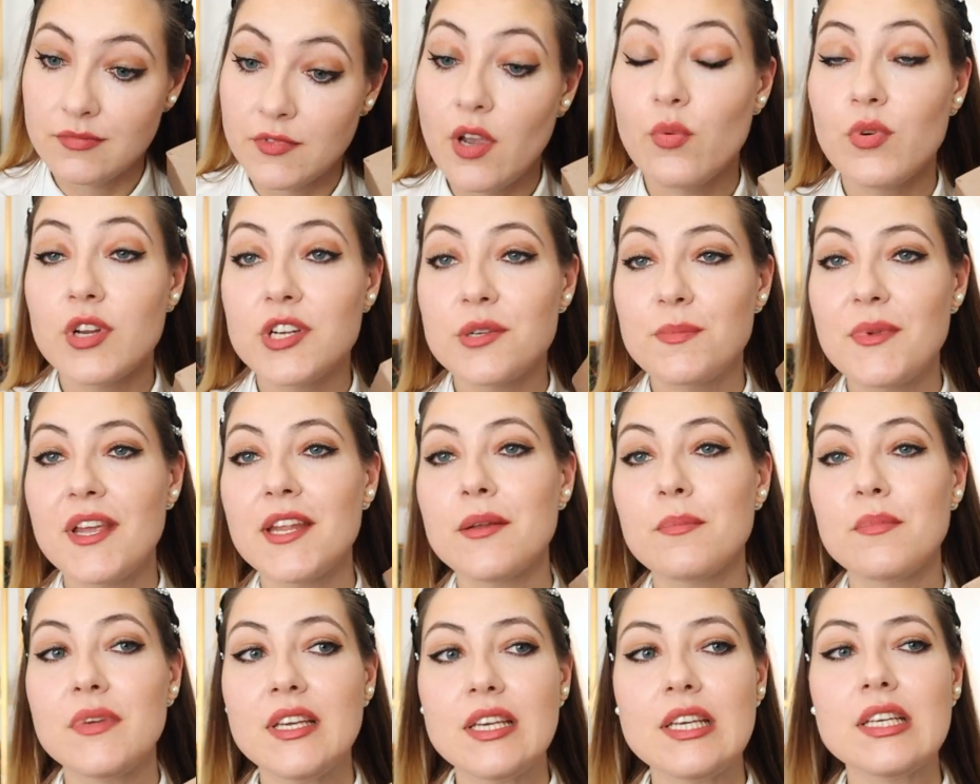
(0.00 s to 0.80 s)
which
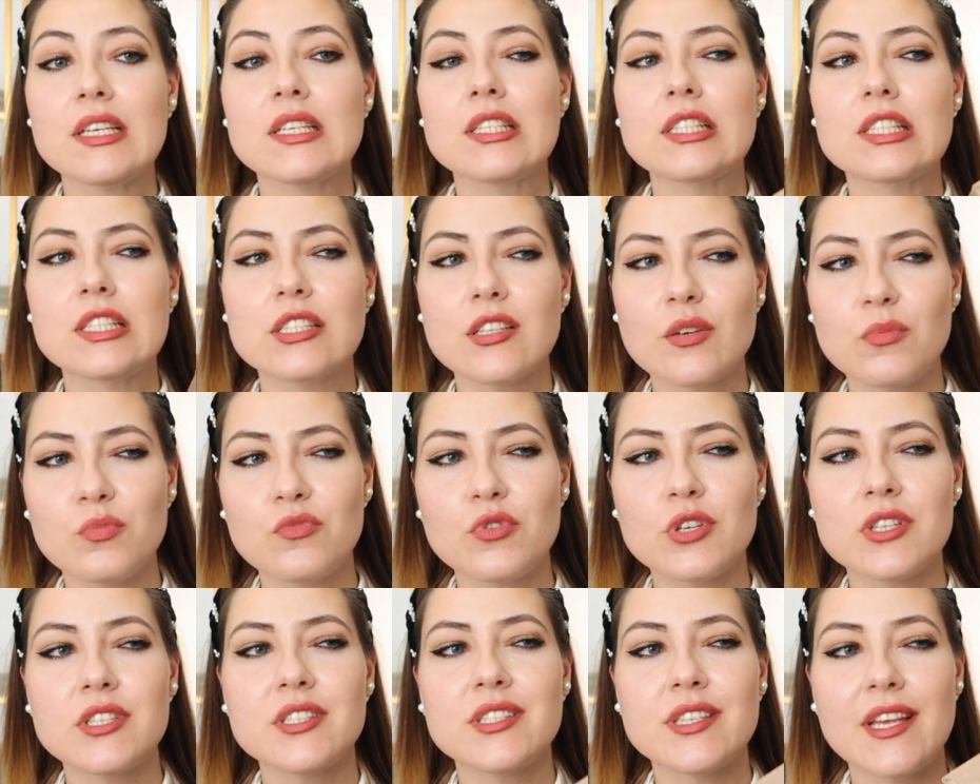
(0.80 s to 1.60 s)
made me
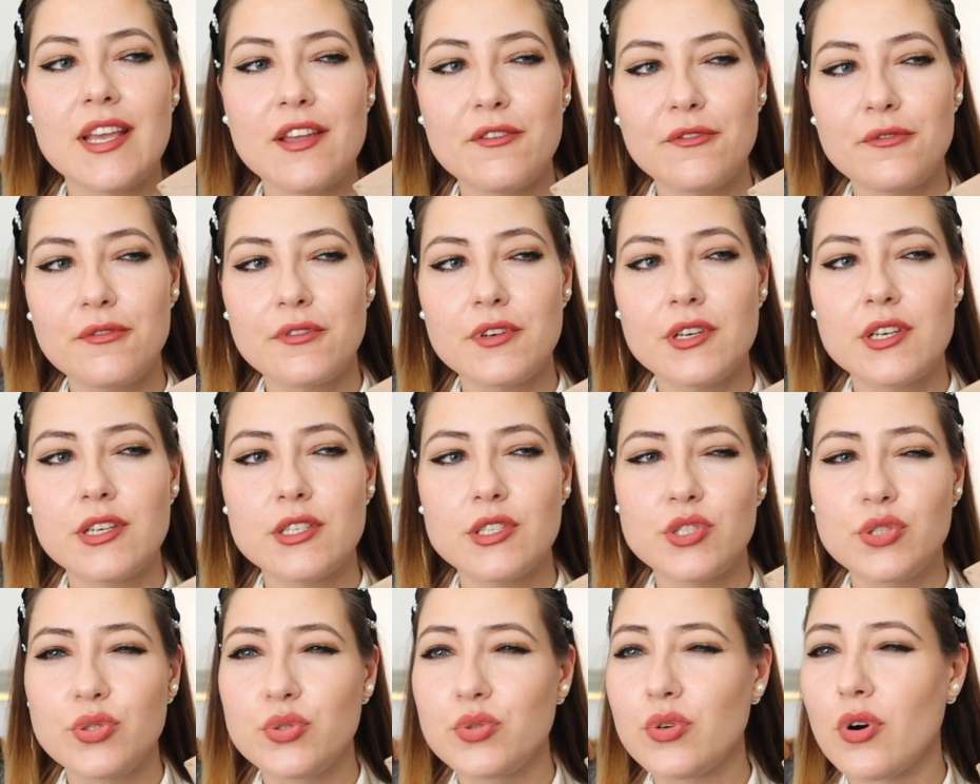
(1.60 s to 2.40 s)
somewhat safer
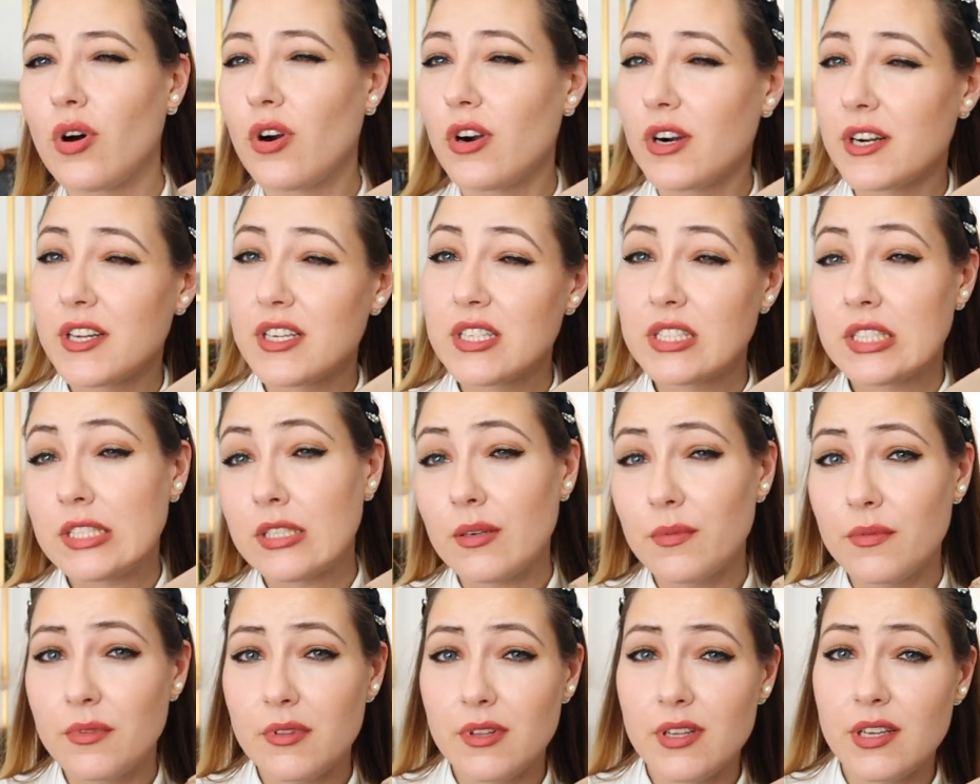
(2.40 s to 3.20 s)
to order
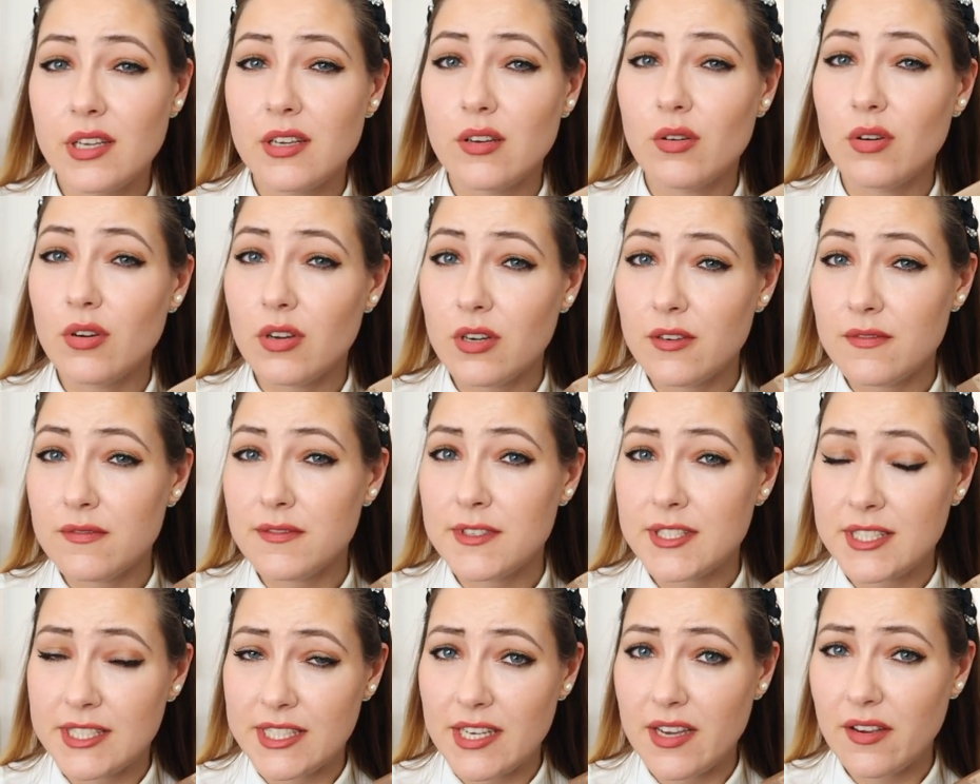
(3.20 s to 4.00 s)
something on
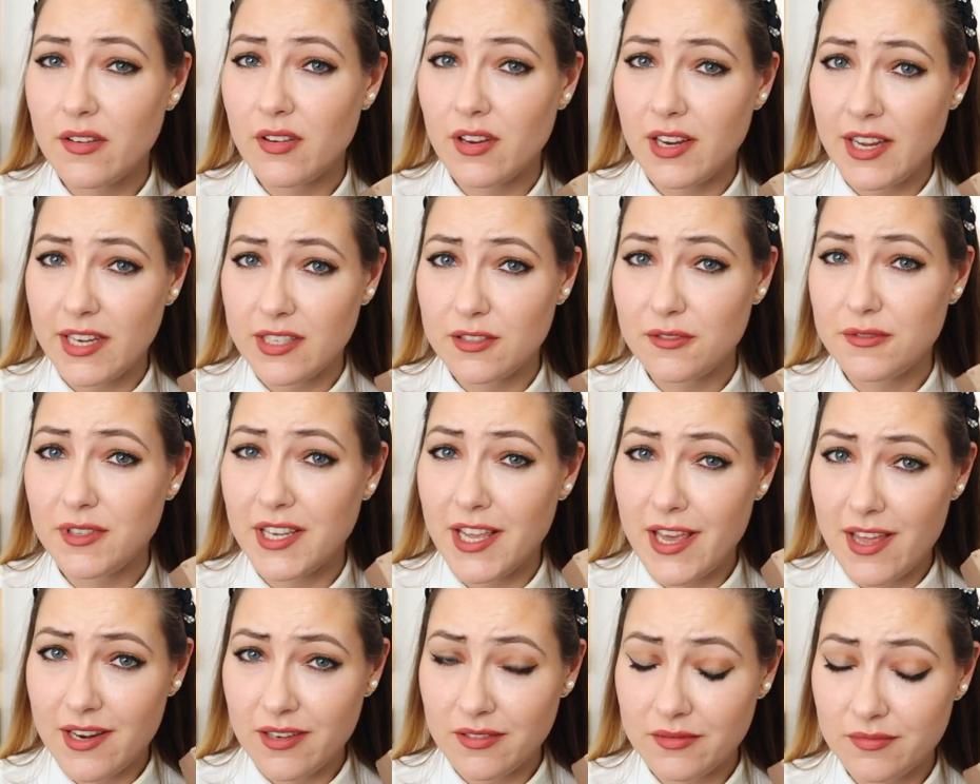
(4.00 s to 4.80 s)
Vestiaire Collective
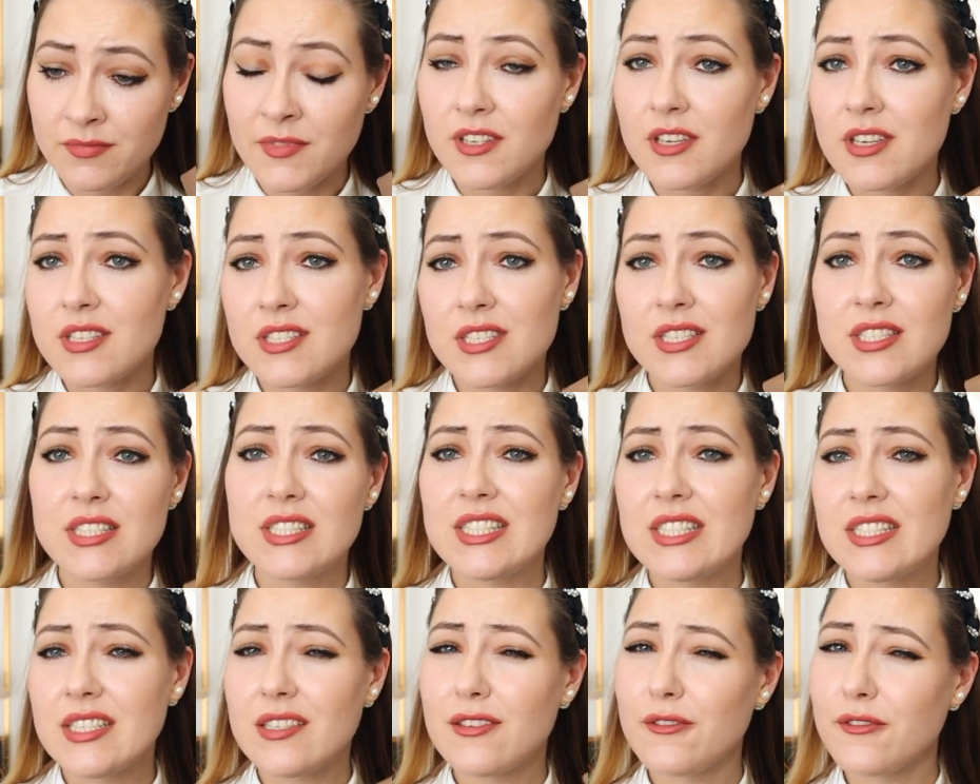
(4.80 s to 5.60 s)
again, because
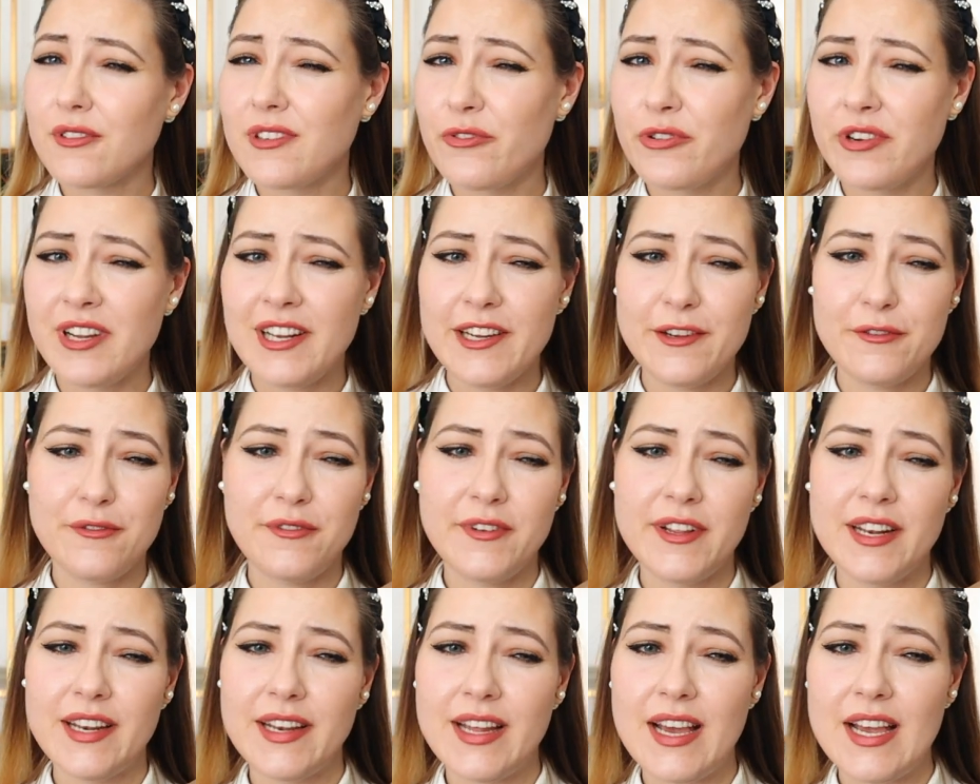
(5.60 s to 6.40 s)
it didn't really
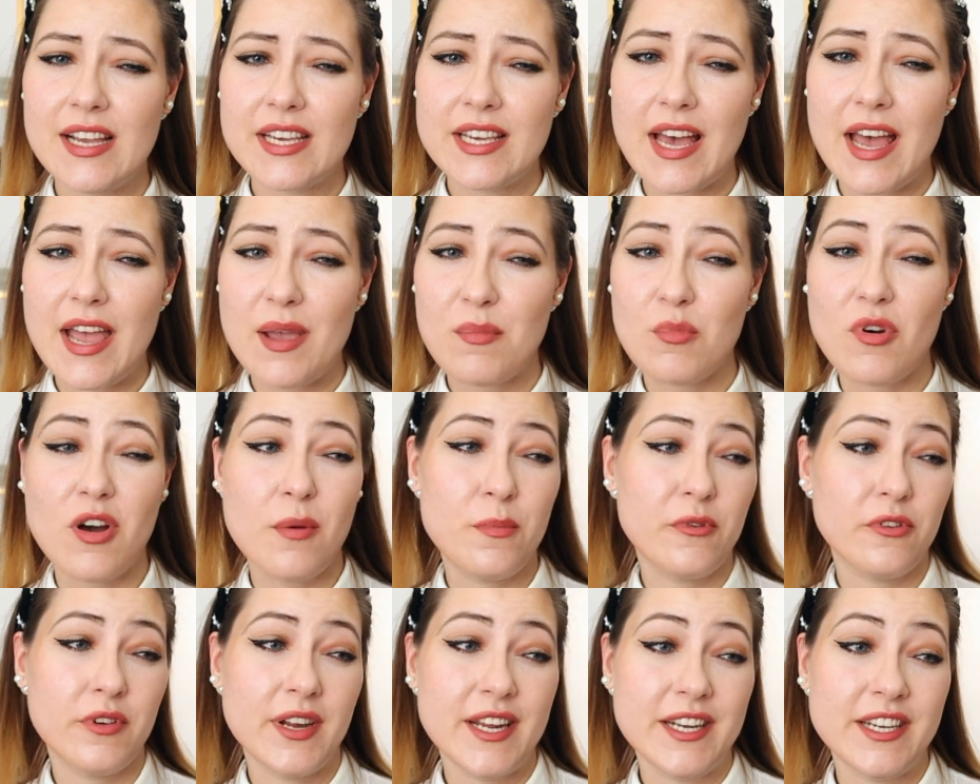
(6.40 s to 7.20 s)
feel like I'm
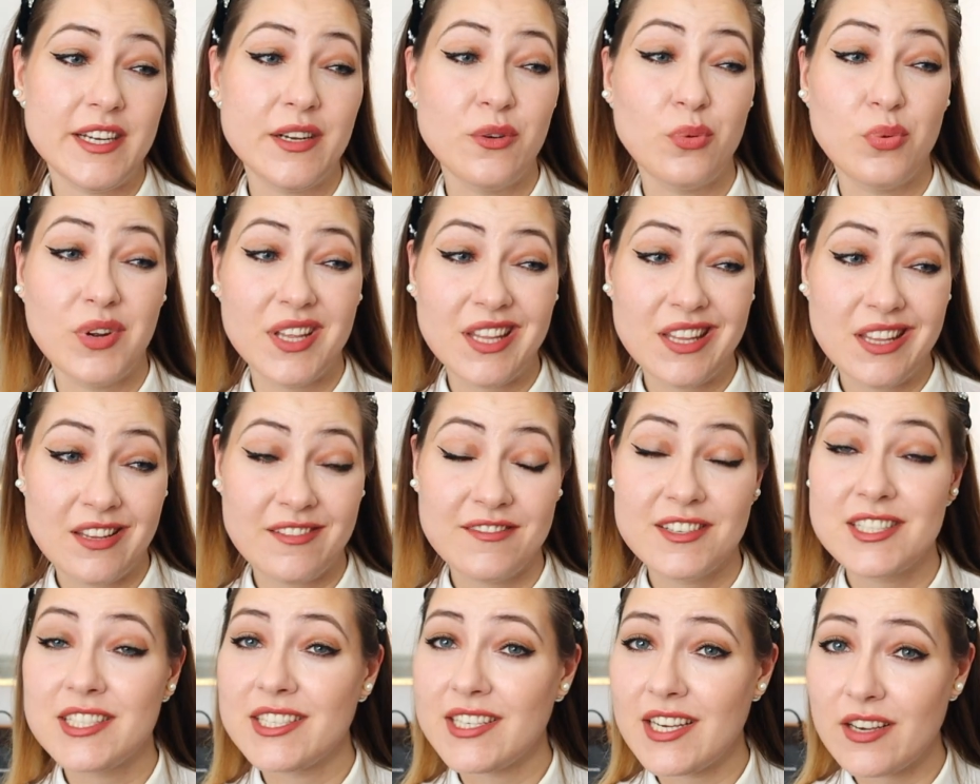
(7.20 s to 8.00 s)
operating with
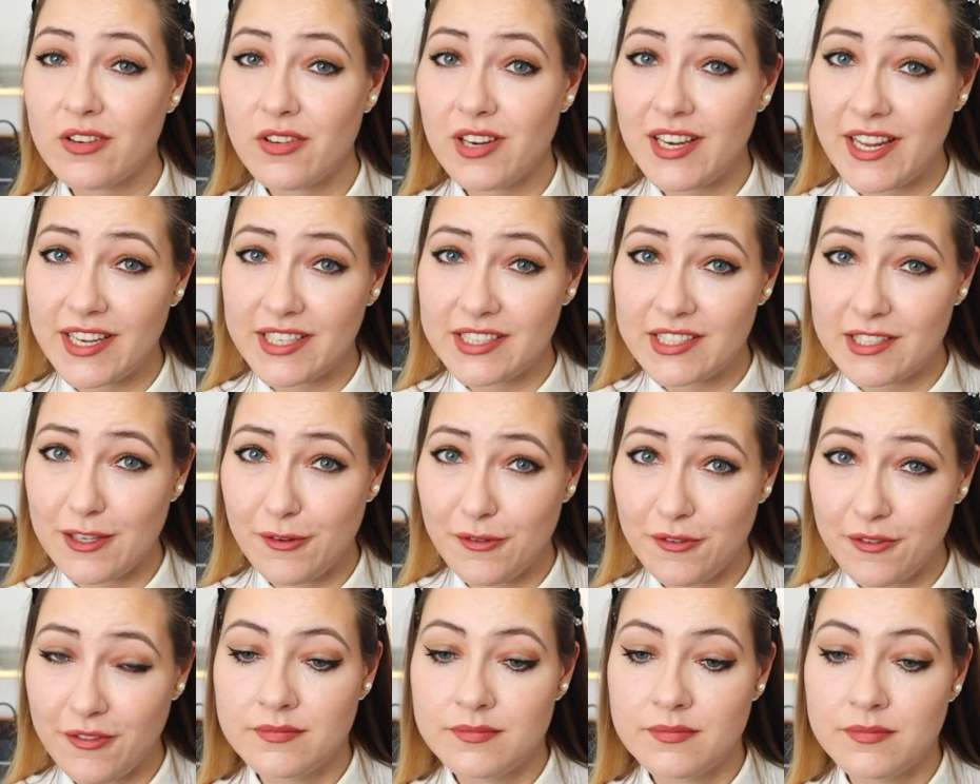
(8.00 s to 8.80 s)
Vestiaire
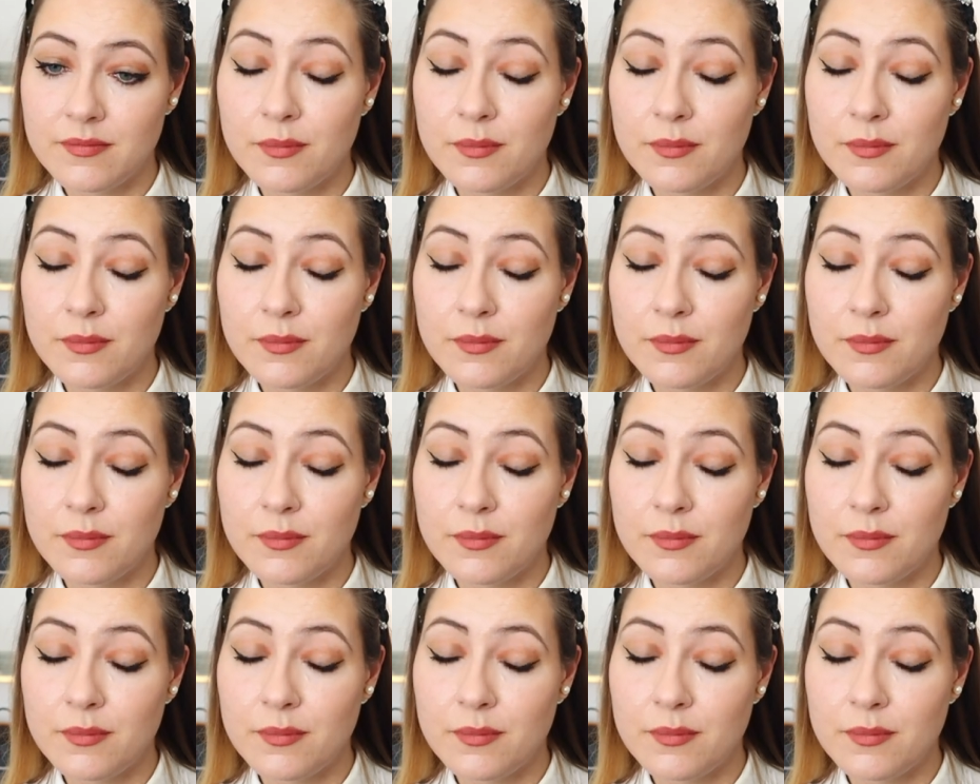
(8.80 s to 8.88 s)
Collective,